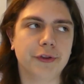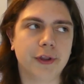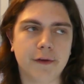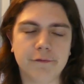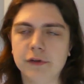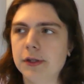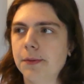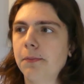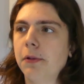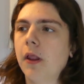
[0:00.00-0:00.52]

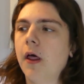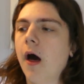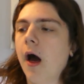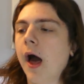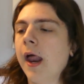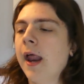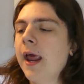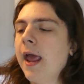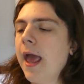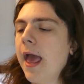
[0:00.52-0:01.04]
loved the
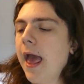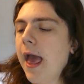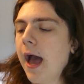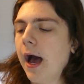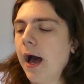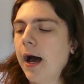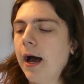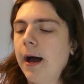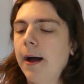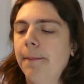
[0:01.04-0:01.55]
plot.
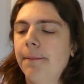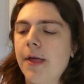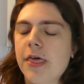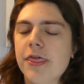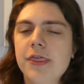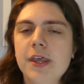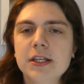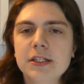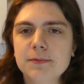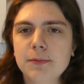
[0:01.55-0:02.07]

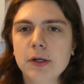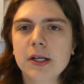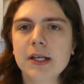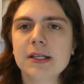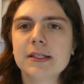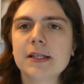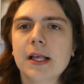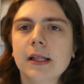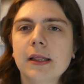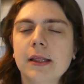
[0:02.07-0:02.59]
This book
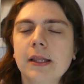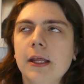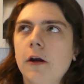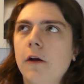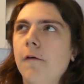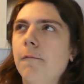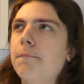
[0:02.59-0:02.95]
is a little